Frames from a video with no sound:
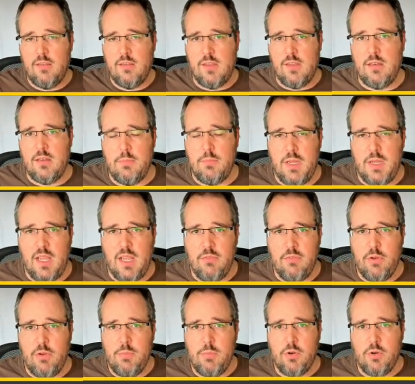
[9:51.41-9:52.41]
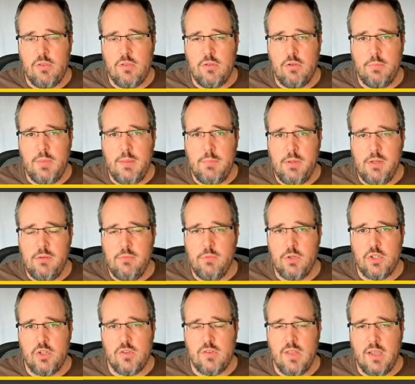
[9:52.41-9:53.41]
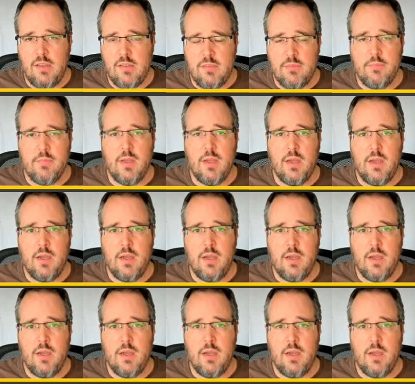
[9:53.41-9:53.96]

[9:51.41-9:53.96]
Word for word: send PDF reports to people, which is nice.